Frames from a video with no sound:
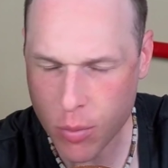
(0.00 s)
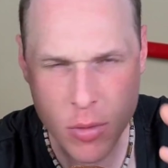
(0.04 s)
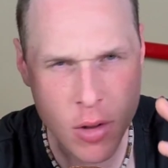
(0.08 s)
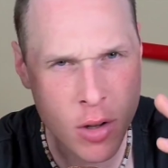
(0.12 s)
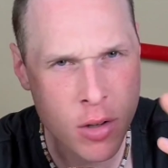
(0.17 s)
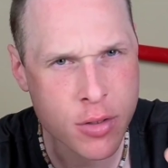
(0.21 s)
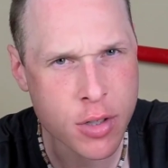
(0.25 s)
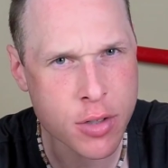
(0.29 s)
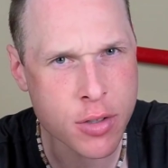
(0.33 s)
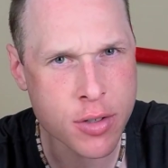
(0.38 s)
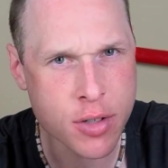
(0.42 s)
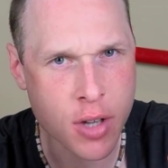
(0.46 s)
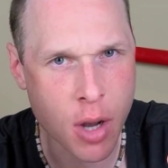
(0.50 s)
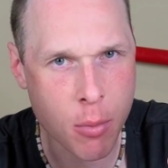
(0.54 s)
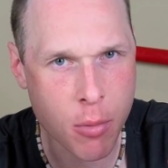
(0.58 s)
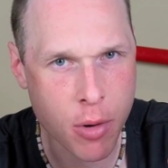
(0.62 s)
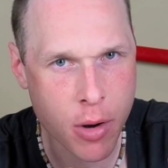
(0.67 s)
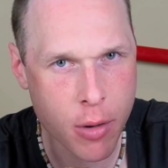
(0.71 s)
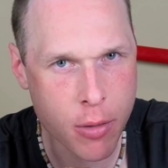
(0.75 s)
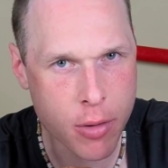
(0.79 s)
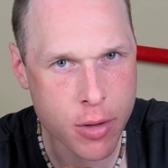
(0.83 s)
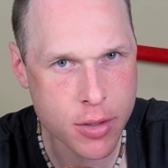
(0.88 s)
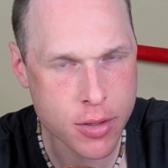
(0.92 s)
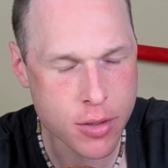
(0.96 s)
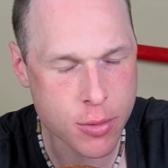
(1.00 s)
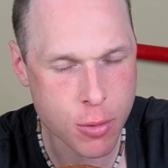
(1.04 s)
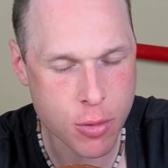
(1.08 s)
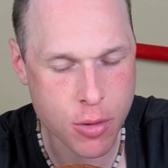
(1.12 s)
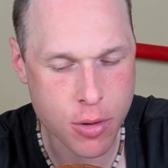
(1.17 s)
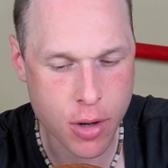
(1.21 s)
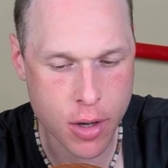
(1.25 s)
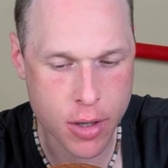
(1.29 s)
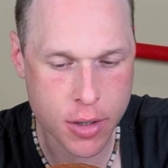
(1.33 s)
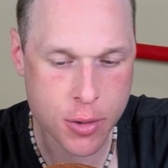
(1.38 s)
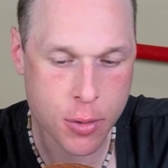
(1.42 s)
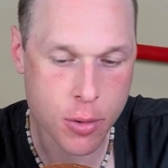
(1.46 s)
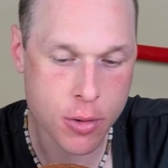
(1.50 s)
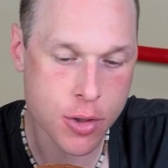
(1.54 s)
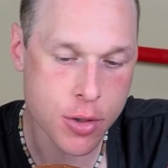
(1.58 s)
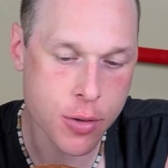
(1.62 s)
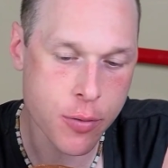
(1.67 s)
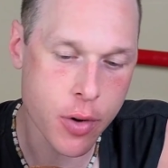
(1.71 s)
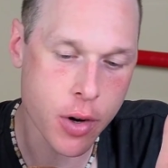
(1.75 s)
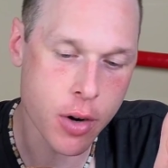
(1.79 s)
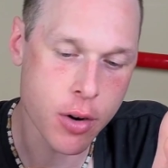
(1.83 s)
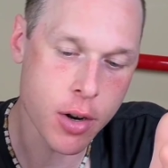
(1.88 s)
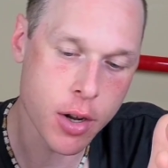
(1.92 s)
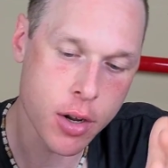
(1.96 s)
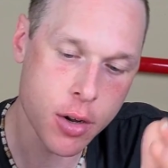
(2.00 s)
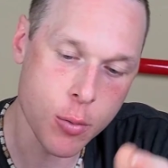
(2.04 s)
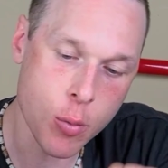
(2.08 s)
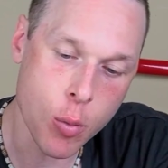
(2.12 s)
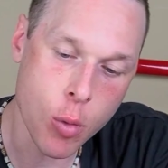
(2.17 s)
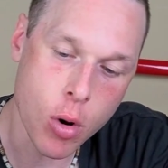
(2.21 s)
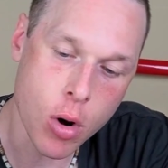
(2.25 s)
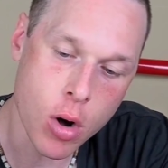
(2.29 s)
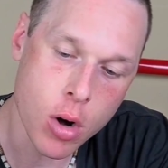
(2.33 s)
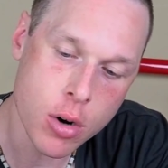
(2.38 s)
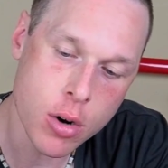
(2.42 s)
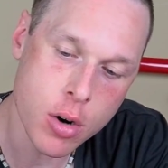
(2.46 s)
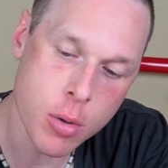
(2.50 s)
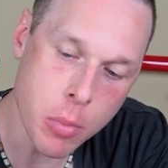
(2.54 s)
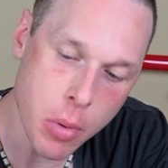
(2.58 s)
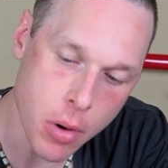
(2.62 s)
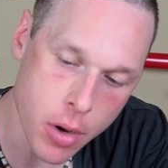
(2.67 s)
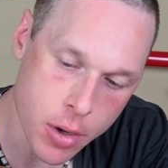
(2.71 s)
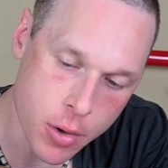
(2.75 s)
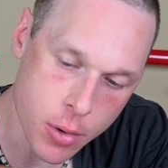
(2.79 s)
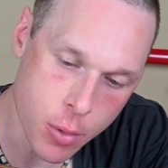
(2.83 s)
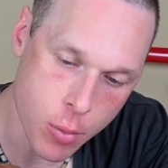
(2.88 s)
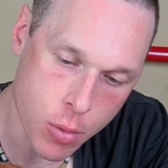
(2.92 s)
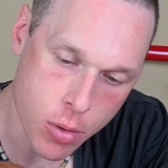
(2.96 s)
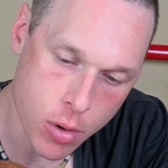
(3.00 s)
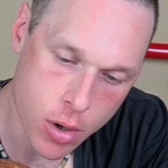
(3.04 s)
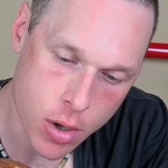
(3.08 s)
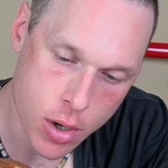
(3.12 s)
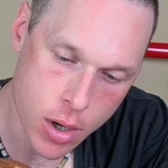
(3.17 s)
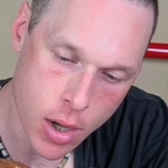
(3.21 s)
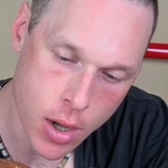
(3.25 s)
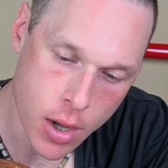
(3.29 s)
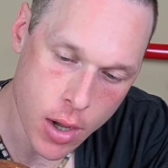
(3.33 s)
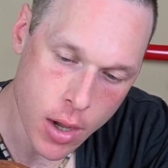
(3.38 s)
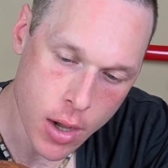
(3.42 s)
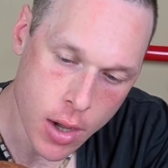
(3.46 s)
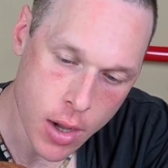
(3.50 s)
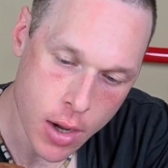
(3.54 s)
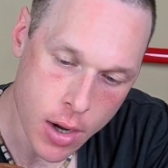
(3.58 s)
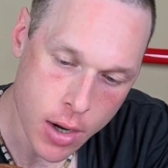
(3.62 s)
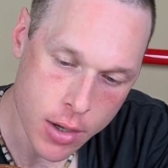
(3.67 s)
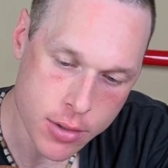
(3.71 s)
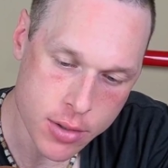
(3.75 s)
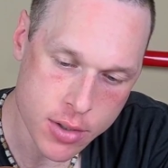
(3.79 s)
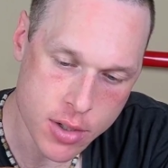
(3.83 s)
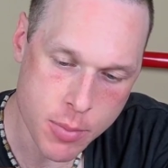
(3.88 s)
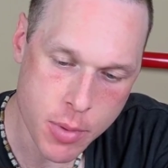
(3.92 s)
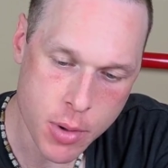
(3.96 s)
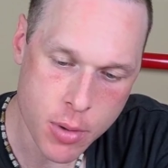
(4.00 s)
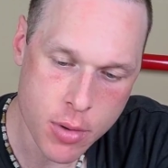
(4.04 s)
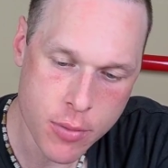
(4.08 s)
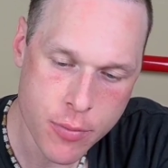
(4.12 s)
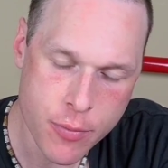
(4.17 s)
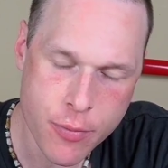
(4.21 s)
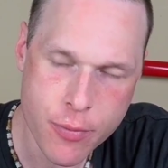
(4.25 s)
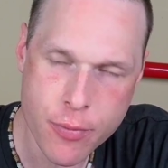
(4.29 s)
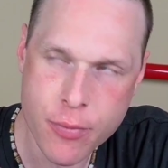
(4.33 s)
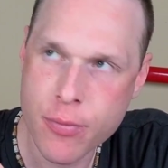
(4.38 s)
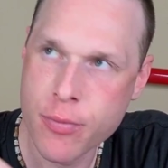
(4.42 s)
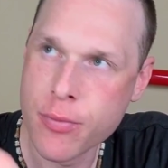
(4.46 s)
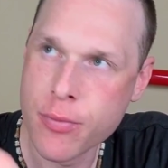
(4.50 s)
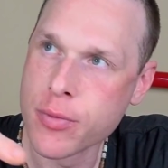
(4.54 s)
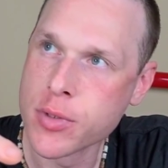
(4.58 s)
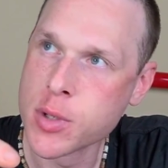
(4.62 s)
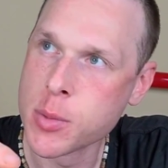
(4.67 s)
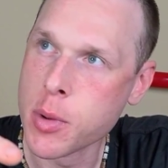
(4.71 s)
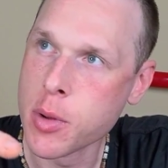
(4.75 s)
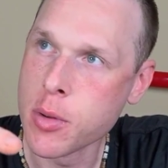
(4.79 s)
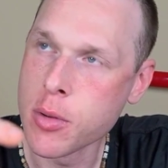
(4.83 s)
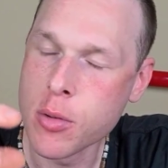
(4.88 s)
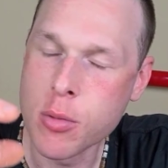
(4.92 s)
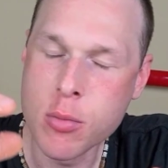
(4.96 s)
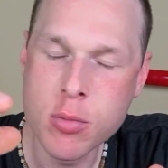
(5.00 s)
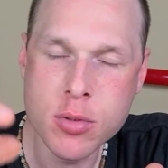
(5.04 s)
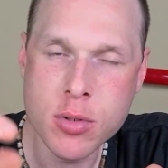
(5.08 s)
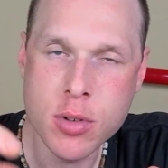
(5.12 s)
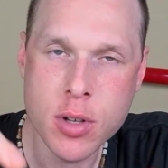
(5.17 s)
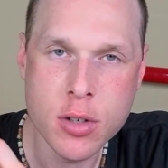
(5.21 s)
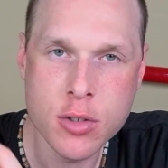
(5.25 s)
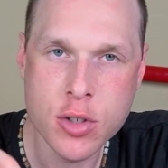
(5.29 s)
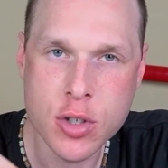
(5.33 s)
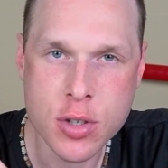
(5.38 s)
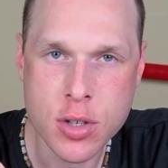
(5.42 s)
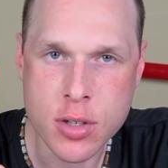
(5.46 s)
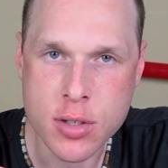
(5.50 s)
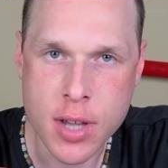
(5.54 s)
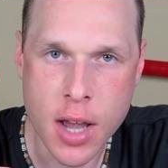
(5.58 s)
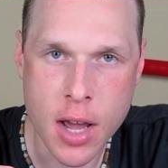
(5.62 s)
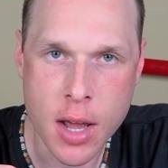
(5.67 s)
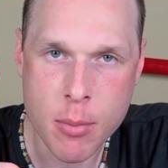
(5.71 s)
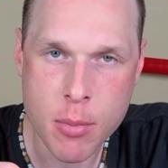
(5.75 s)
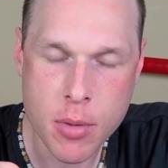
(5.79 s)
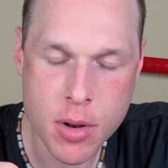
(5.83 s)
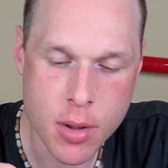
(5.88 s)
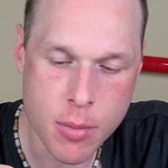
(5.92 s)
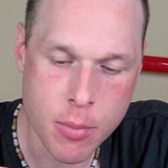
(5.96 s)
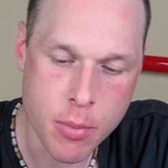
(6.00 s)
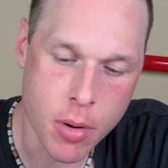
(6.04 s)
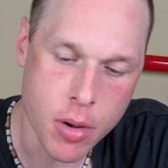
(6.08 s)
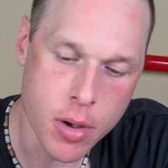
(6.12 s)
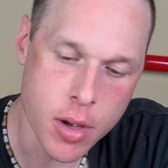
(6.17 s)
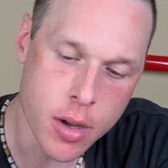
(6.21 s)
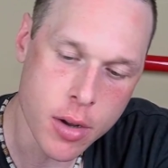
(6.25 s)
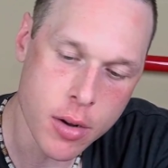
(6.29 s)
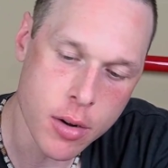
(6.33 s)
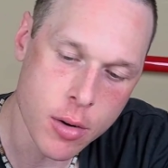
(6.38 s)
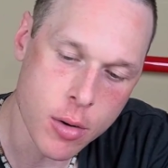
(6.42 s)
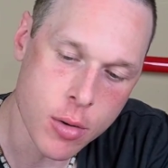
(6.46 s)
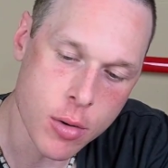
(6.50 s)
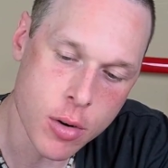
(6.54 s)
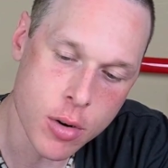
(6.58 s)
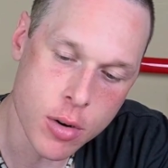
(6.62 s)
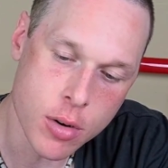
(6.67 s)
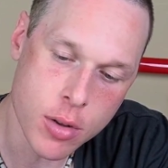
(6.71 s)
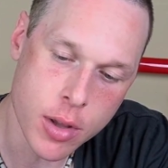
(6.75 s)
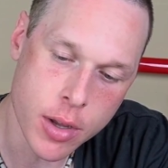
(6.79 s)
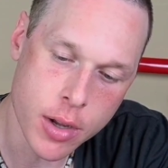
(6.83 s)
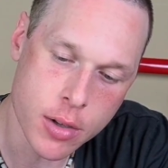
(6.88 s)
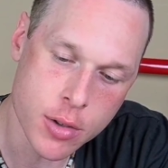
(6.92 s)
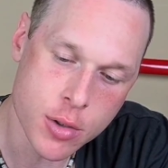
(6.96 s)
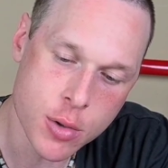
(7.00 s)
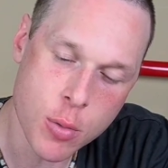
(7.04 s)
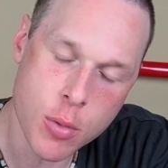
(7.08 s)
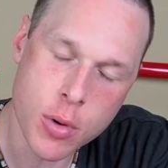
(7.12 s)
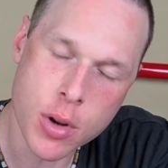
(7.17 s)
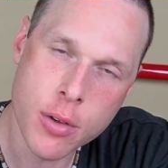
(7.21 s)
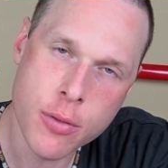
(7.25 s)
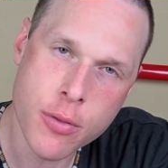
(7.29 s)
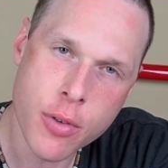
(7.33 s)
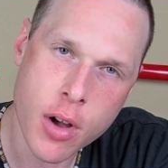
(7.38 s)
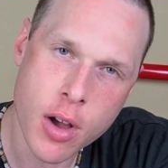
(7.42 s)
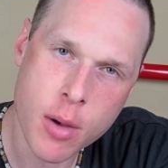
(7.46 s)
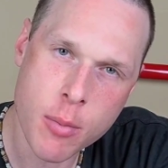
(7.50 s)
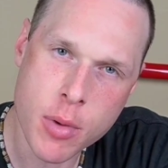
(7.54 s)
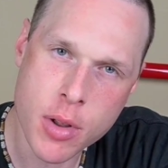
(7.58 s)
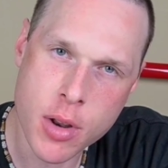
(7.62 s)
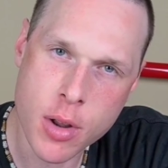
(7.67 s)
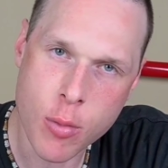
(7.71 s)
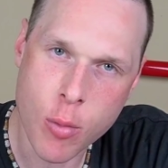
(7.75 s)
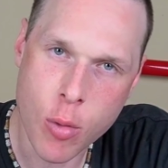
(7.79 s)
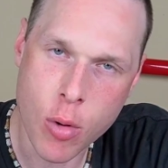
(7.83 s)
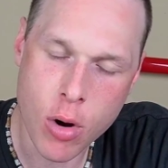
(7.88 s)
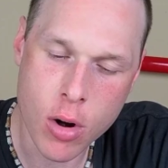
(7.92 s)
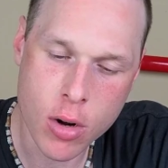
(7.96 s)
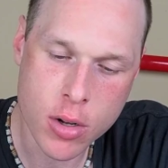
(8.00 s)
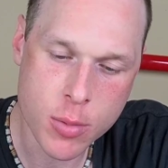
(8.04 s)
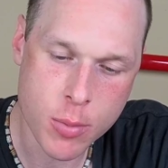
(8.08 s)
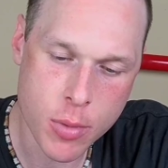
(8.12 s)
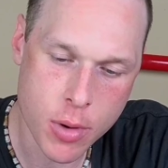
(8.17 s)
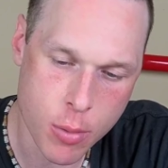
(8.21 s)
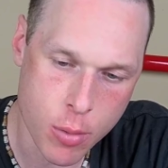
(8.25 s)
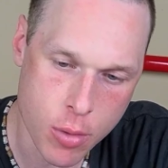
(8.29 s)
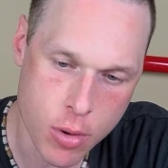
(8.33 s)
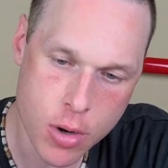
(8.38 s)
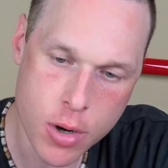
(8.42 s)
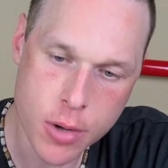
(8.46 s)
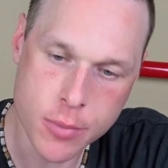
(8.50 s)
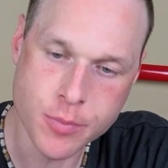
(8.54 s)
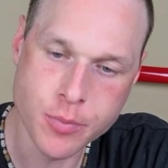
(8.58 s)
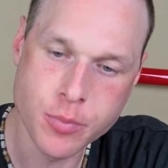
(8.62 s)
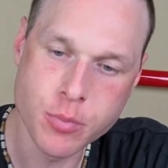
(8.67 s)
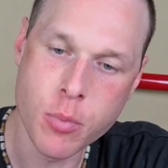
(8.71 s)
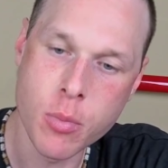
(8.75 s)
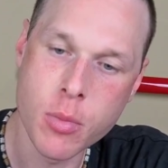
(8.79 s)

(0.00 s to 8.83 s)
It's summer out and it's sort of nice, so I just figured I could walk or bike to work. So it's about almost like just a 10-minute bike or like a 25-minute walk to my work.